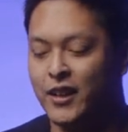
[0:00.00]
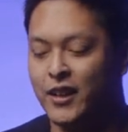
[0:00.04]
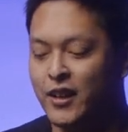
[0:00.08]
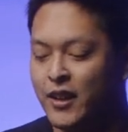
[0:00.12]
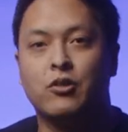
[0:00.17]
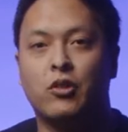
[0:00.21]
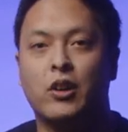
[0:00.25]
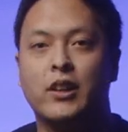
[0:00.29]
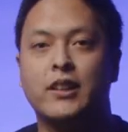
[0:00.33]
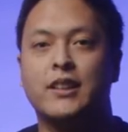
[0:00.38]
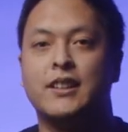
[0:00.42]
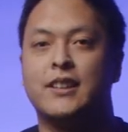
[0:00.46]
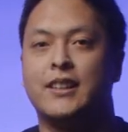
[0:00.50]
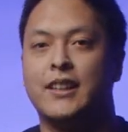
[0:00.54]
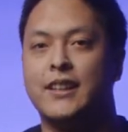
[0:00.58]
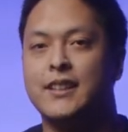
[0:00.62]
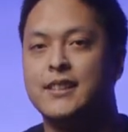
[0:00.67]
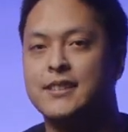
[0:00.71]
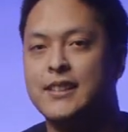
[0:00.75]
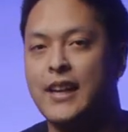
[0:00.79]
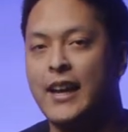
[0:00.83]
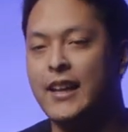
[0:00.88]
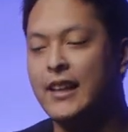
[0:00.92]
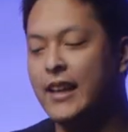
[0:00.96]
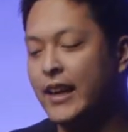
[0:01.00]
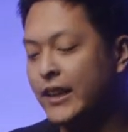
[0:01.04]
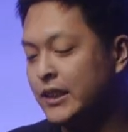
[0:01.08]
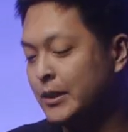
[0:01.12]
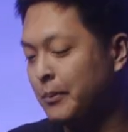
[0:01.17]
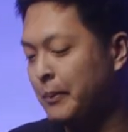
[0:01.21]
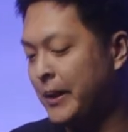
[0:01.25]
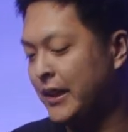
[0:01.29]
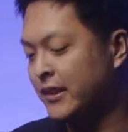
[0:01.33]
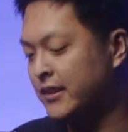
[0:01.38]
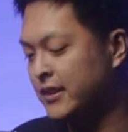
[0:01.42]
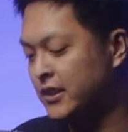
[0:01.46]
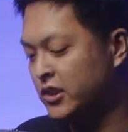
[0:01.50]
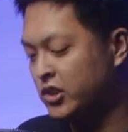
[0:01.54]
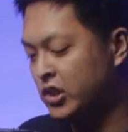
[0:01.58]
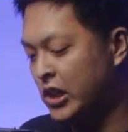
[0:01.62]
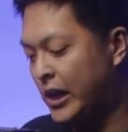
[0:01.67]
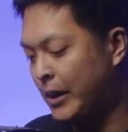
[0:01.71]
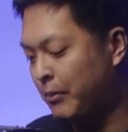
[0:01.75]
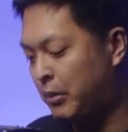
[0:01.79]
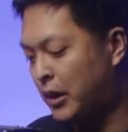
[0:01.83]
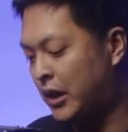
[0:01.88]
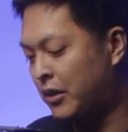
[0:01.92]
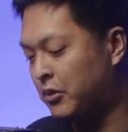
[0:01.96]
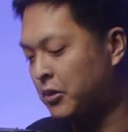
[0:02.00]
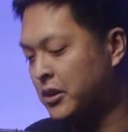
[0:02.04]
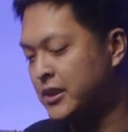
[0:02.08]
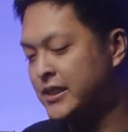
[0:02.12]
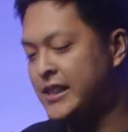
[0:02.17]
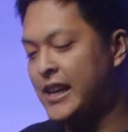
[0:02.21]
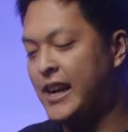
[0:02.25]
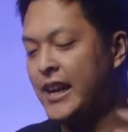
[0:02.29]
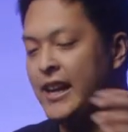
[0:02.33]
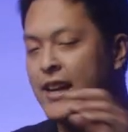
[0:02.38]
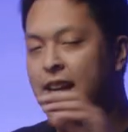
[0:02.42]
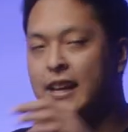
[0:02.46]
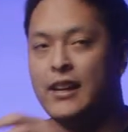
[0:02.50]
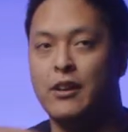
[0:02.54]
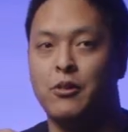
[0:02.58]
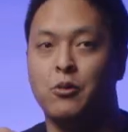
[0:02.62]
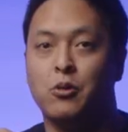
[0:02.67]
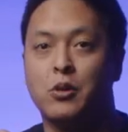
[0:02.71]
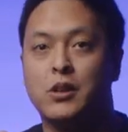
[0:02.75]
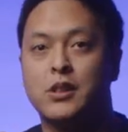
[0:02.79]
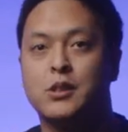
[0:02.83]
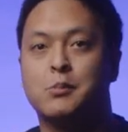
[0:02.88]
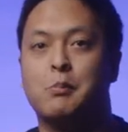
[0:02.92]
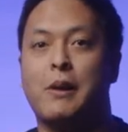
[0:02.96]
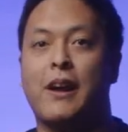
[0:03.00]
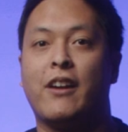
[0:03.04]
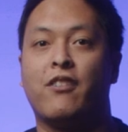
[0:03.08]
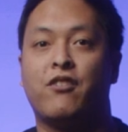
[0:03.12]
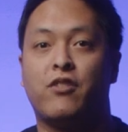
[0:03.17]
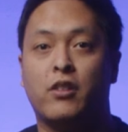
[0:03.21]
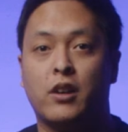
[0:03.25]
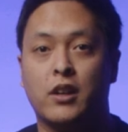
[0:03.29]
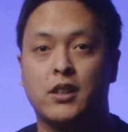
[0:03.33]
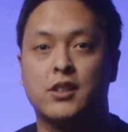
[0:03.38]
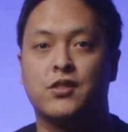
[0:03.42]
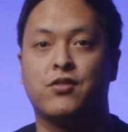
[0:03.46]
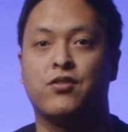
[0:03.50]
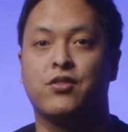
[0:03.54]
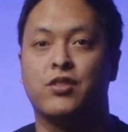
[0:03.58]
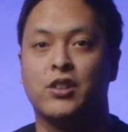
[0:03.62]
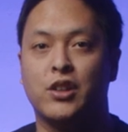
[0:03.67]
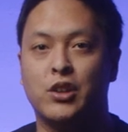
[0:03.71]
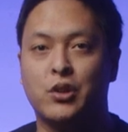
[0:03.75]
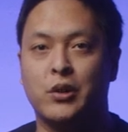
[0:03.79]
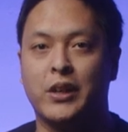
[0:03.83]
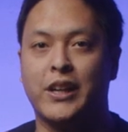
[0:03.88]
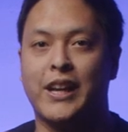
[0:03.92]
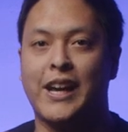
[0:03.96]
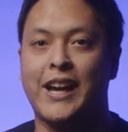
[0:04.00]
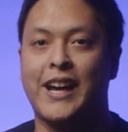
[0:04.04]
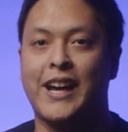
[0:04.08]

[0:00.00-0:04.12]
One of the things I liked about this tripod was that it was my first fluid